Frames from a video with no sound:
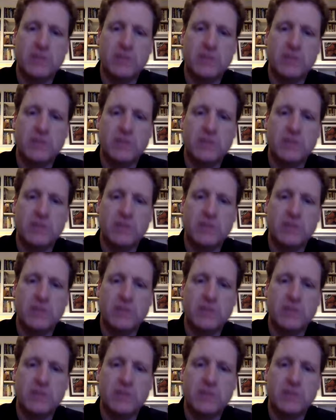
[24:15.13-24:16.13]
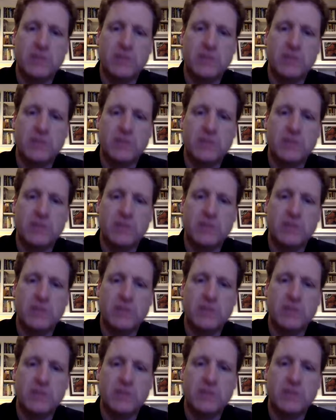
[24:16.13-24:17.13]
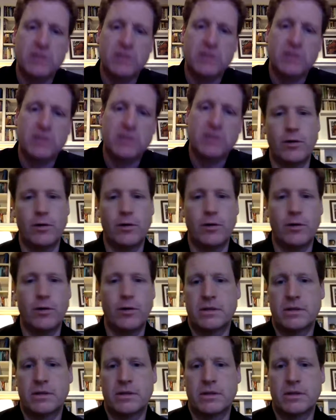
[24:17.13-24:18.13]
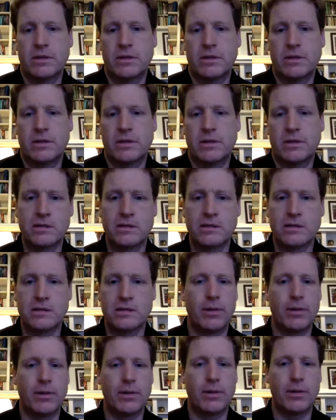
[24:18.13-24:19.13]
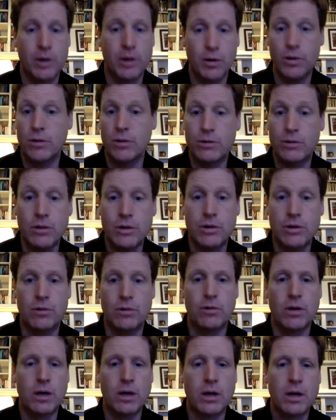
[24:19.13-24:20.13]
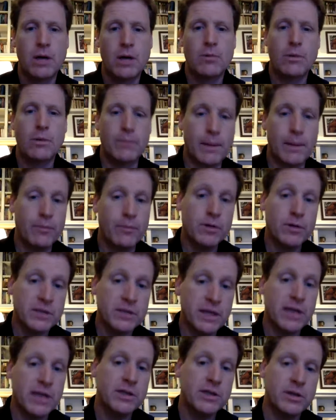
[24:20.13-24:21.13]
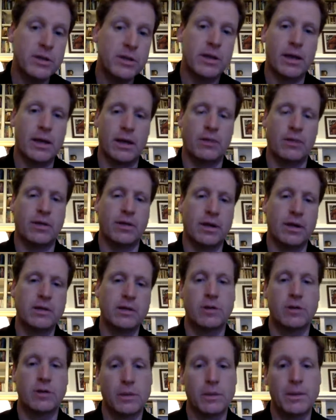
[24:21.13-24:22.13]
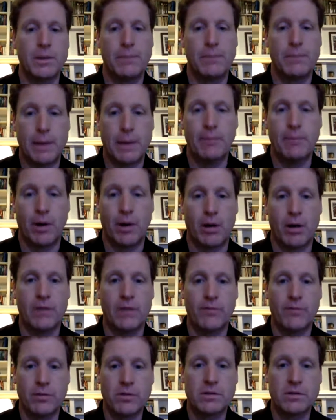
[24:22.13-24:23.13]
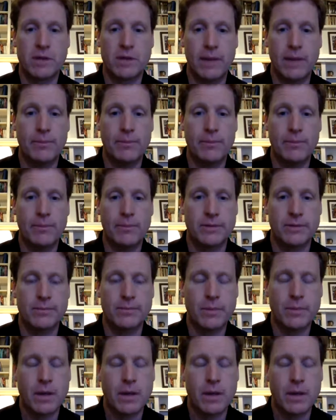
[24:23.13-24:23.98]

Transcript: So then I would say, do you want to bear fruit as Jesus' disciple? I know you do. Well, memorization then I think is going to be a big part of your discipleship.